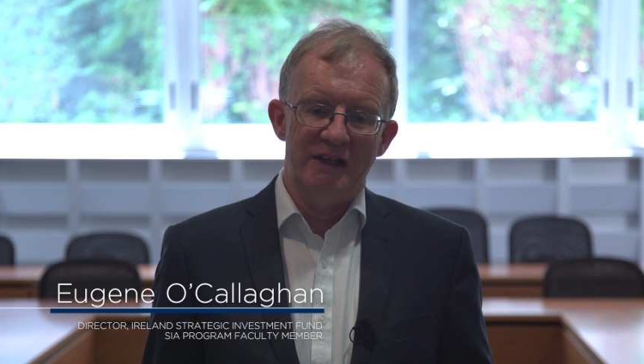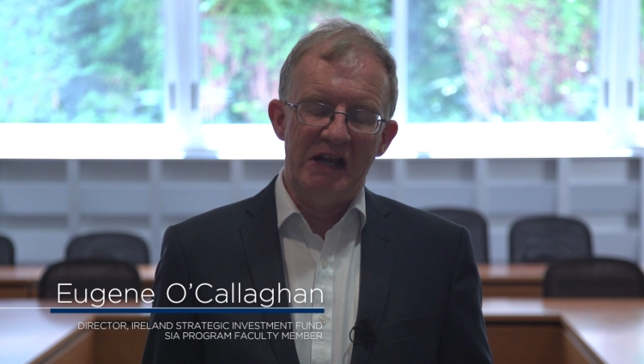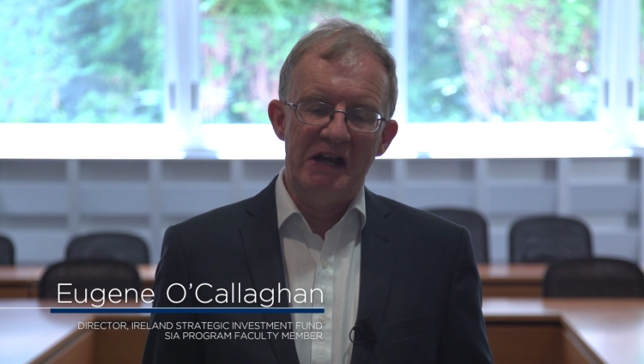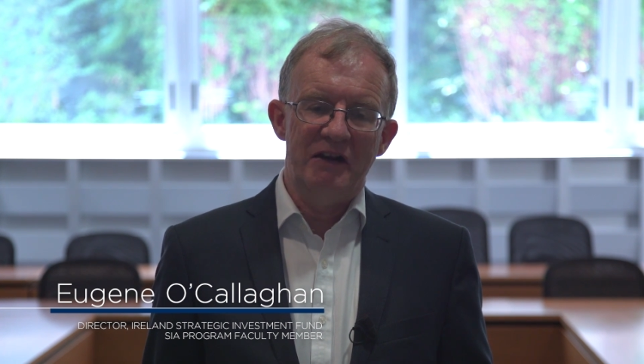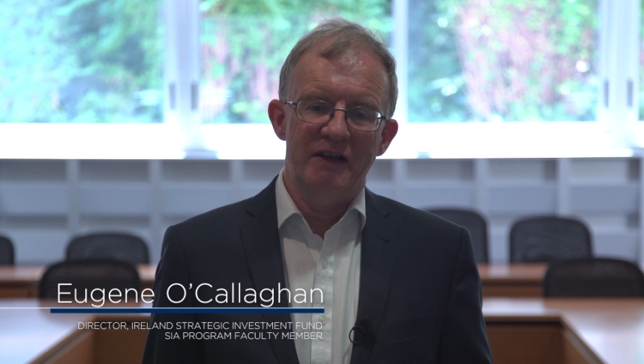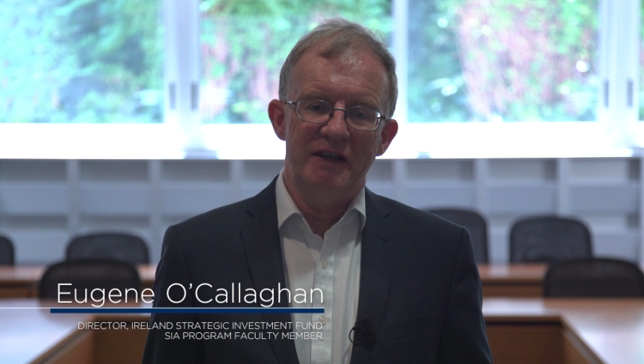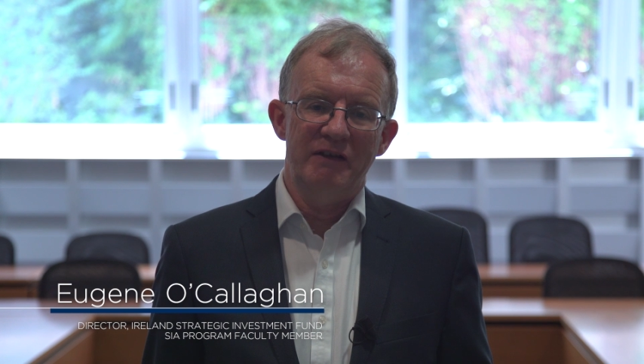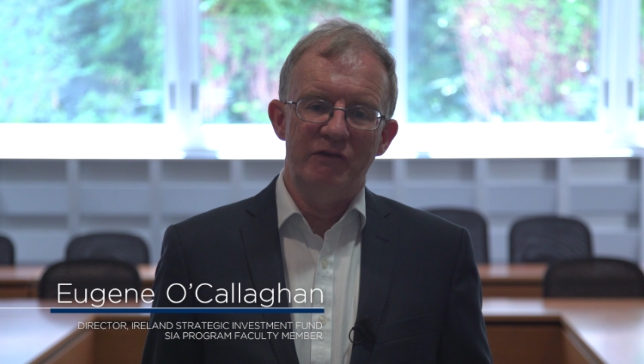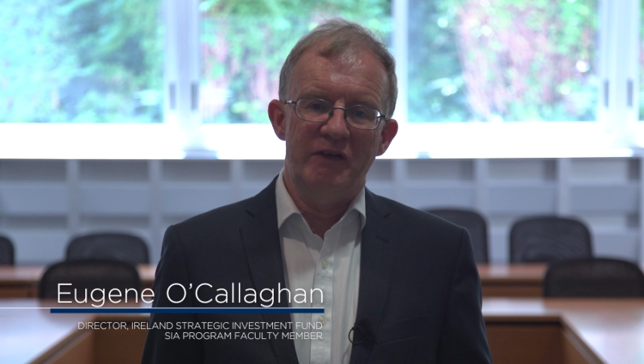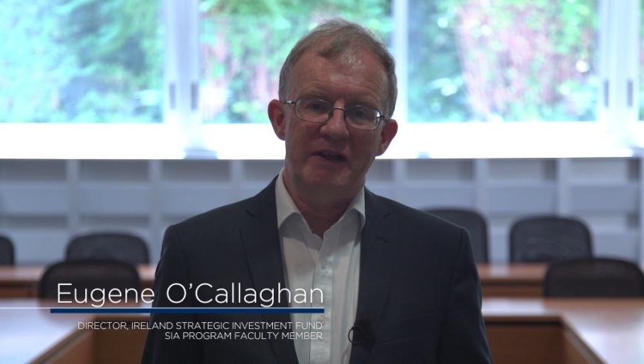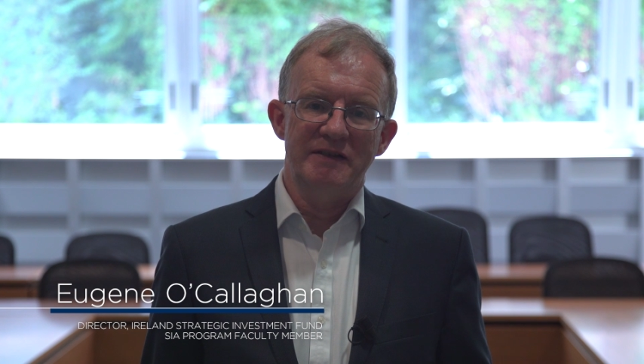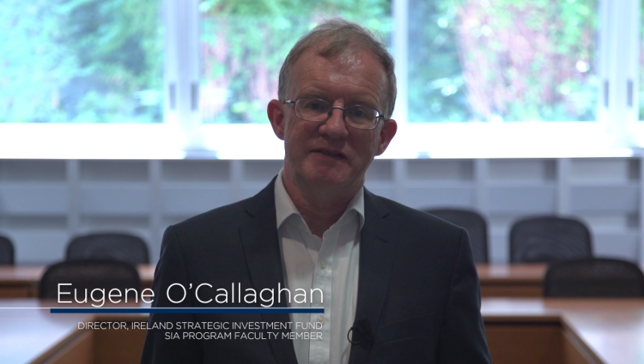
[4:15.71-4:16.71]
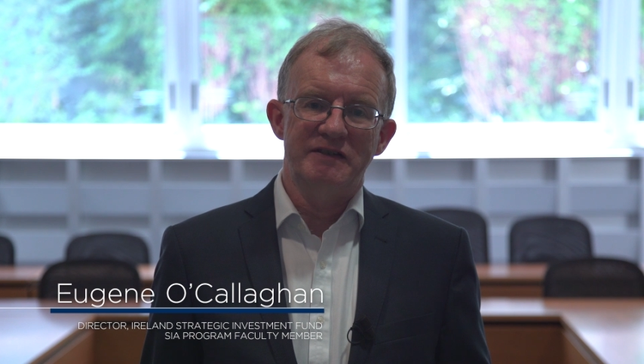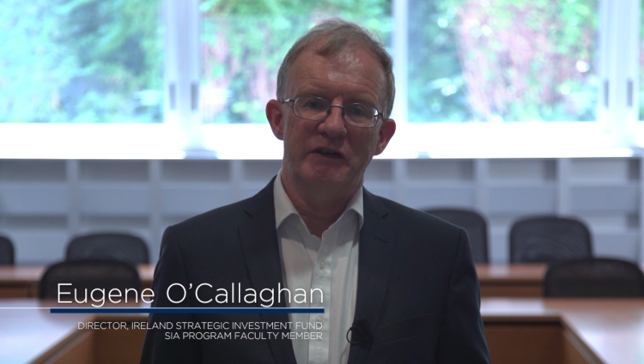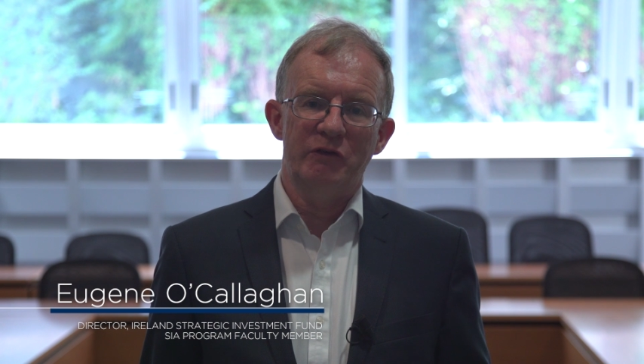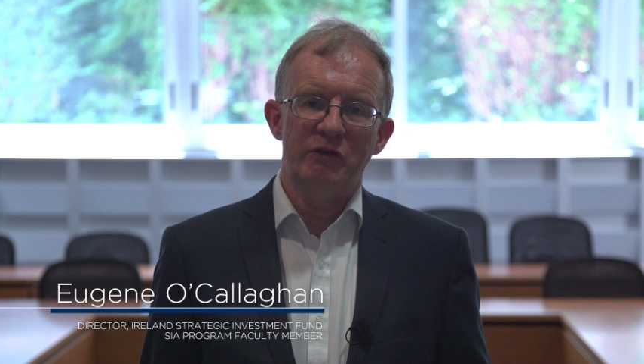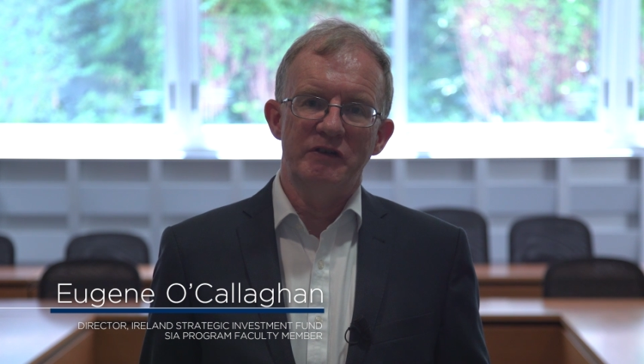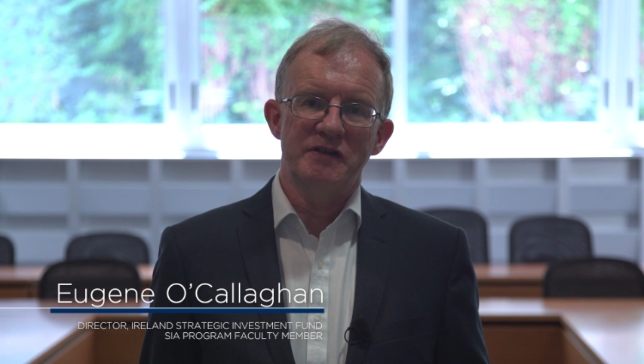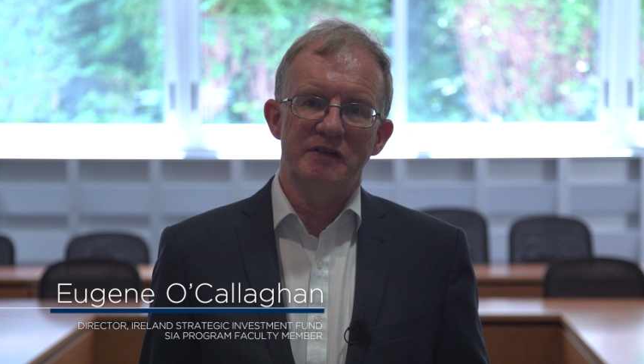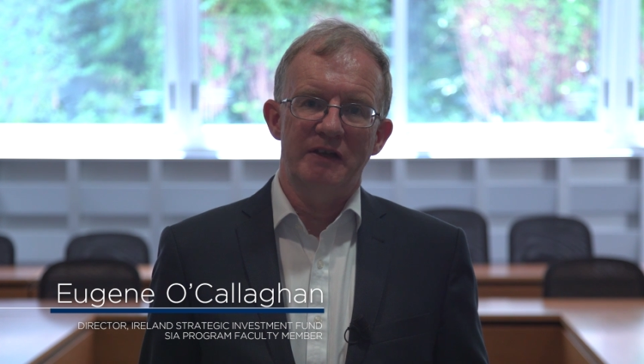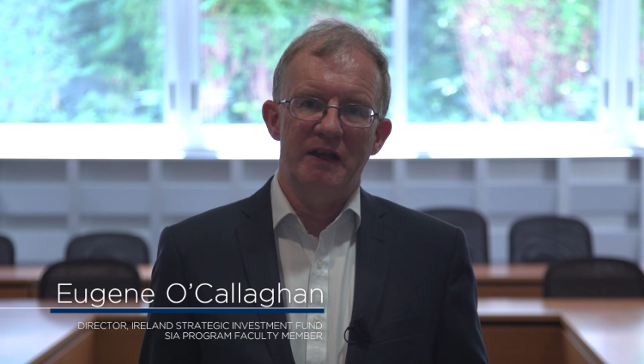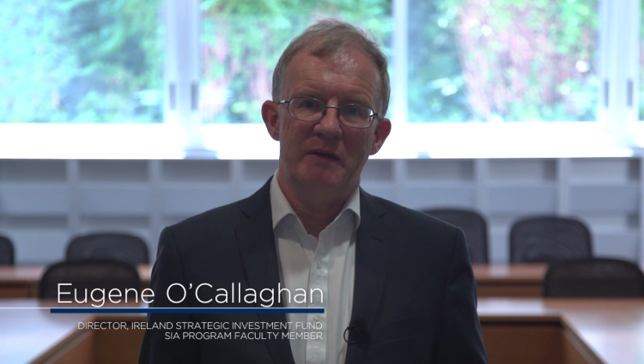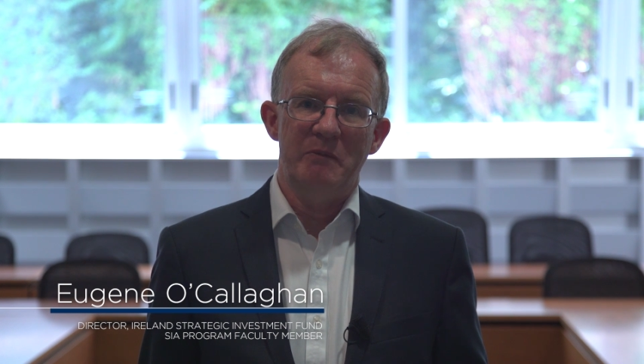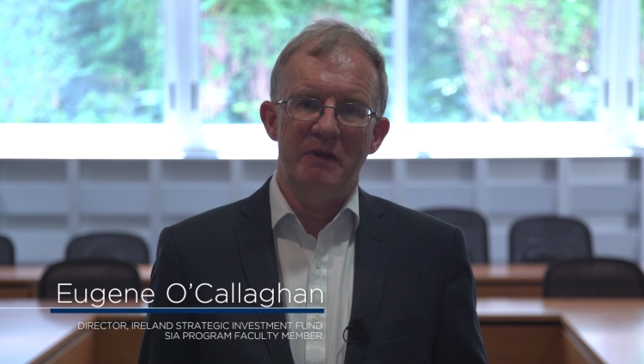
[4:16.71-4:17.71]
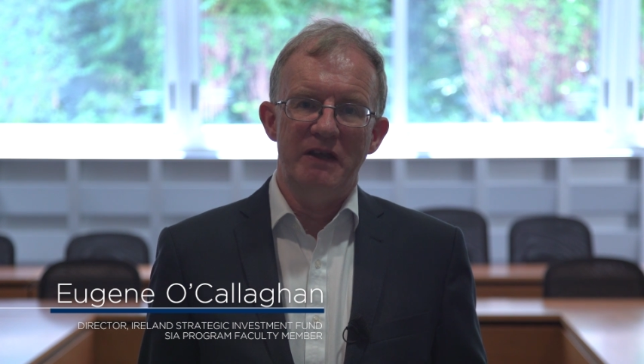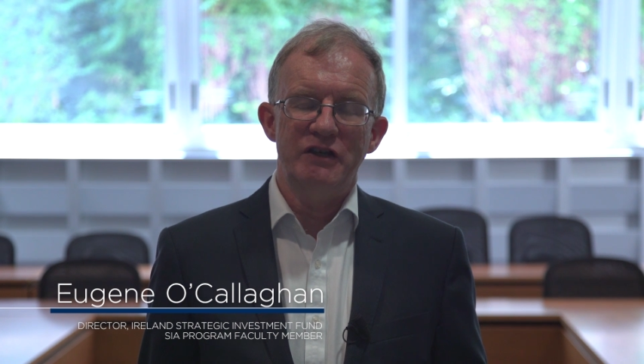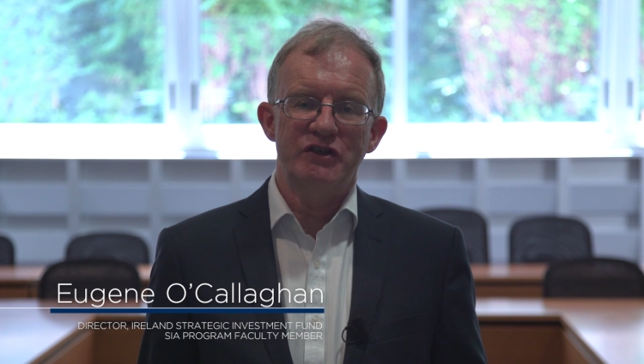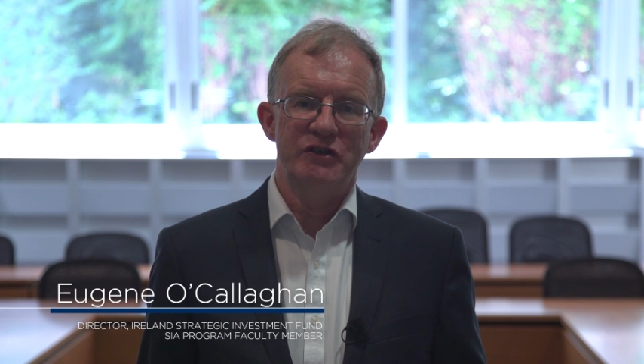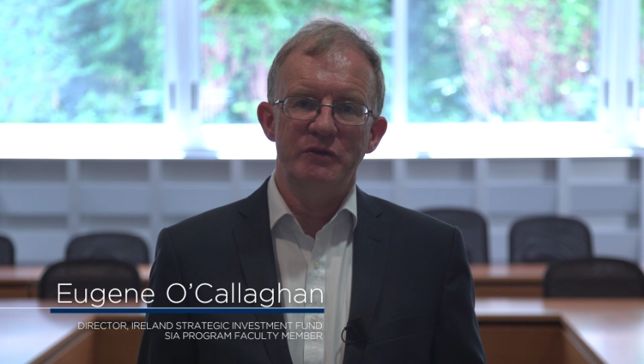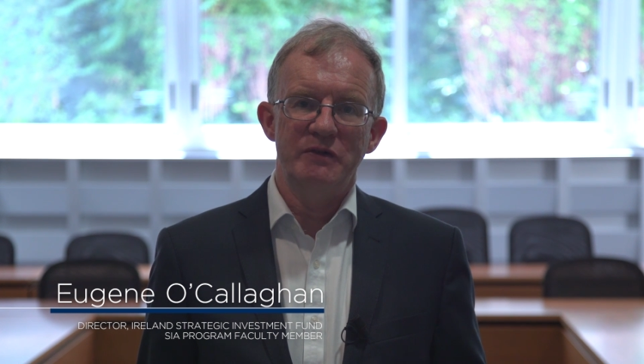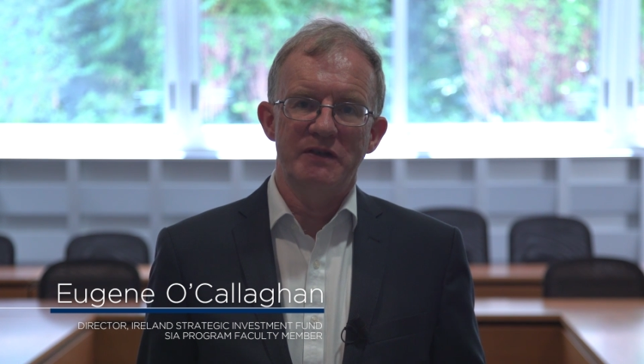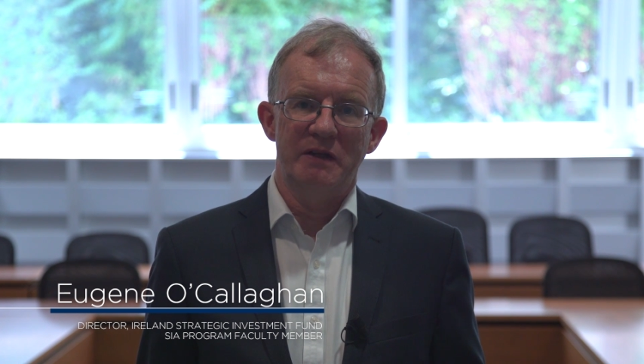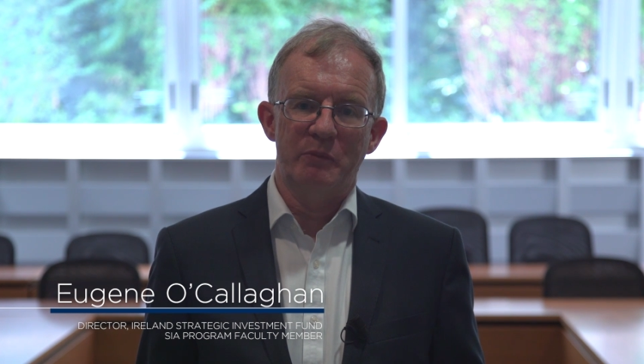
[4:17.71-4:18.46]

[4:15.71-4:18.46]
clearly face different issues